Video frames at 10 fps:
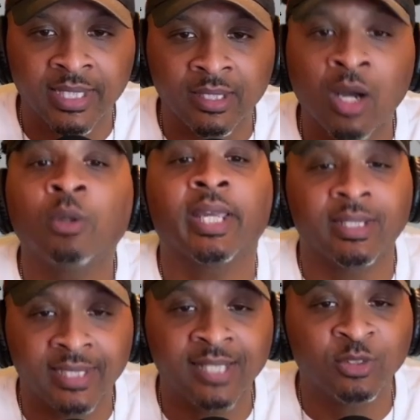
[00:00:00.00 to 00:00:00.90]

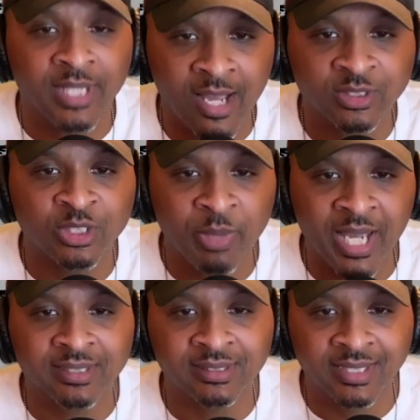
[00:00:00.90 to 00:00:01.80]
Okay, that's what I was
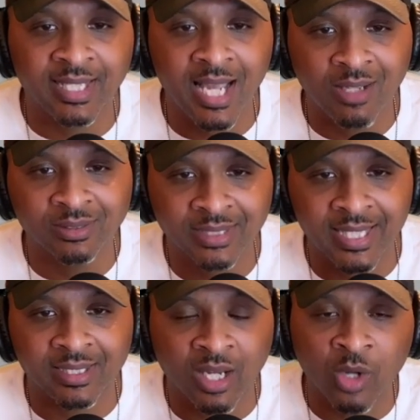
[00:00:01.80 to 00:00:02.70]
about to say. I was
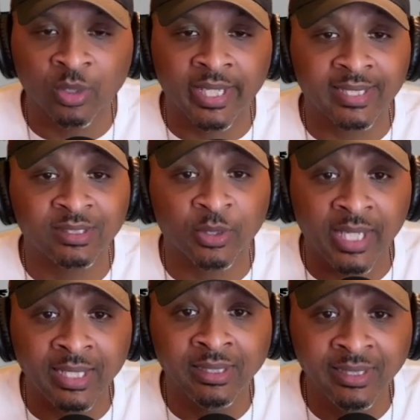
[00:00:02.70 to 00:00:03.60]
like, okay, so
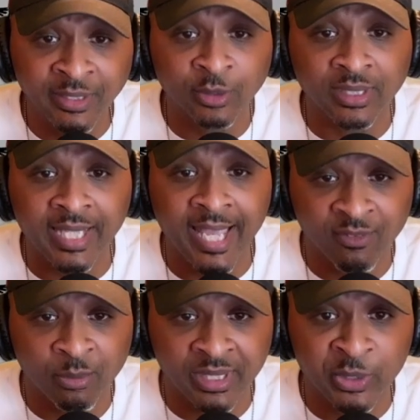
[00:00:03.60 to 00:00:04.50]
they literally
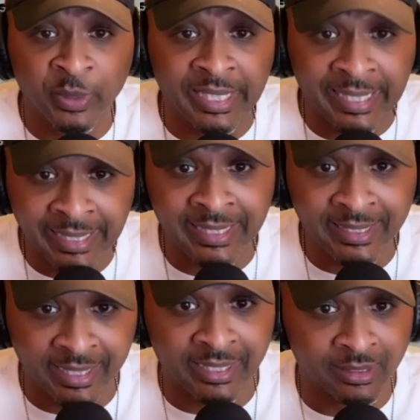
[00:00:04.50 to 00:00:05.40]
haven't been doing
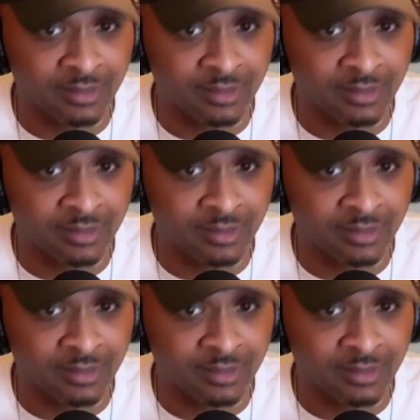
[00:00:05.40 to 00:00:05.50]
anything.